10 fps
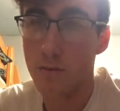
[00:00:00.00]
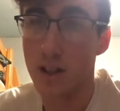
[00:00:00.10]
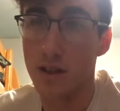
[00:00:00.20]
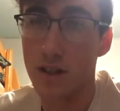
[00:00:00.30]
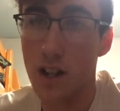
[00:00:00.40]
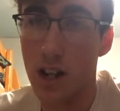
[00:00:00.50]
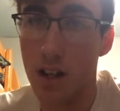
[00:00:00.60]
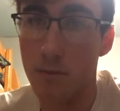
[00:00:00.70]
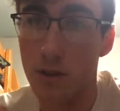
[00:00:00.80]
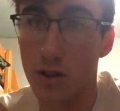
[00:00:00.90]
because
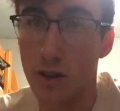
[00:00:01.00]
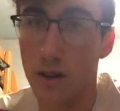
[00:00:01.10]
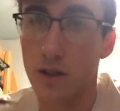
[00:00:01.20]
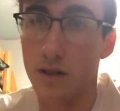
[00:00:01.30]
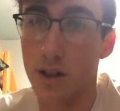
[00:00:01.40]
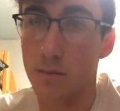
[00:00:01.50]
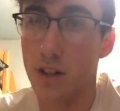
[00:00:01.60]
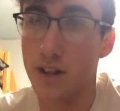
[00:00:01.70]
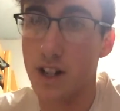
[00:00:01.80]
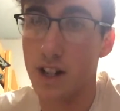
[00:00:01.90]
I'm on a
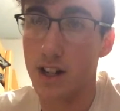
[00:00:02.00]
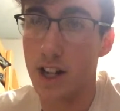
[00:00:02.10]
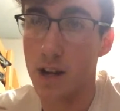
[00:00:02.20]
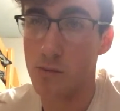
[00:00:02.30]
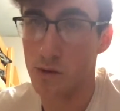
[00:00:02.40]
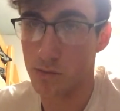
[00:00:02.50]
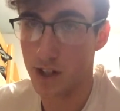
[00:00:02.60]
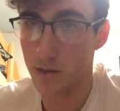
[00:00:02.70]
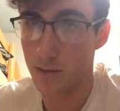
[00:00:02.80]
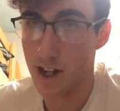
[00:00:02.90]
surplus and I need to gain more
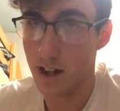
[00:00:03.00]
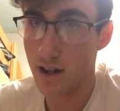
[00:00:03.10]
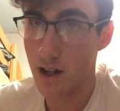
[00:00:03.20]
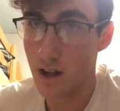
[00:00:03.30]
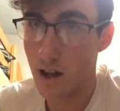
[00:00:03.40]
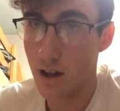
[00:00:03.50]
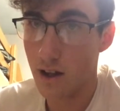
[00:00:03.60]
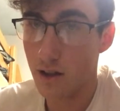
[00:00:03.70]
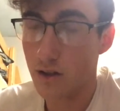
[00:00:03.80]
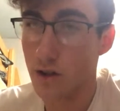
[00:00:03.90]
muscle mass.
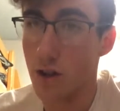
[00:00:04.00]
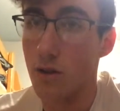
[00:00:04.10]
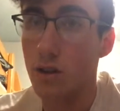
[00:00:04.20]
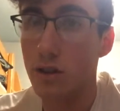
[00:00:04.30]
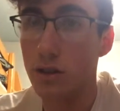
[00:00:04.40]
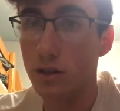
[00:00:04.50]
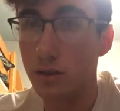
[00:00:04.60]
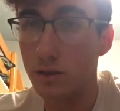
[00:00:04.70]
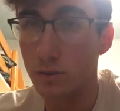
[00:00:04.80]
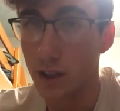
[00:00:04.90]
So
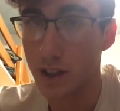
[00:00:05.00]
we're